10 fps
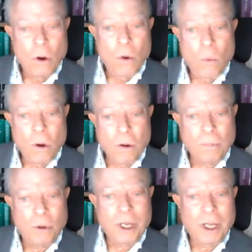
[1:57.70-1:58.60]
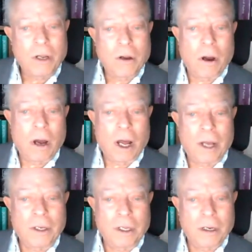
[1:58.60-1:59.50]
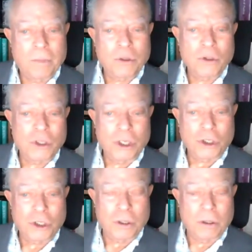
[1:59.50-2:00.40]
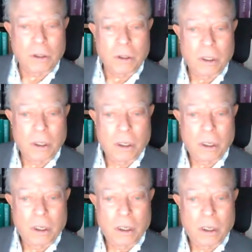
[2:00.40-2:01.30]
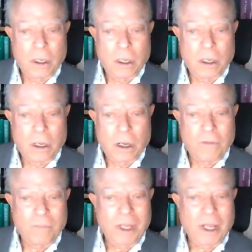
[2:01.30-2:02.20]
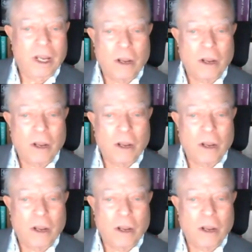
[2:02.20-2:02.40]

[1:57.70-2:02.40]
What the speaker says: we're putting God in a position of being a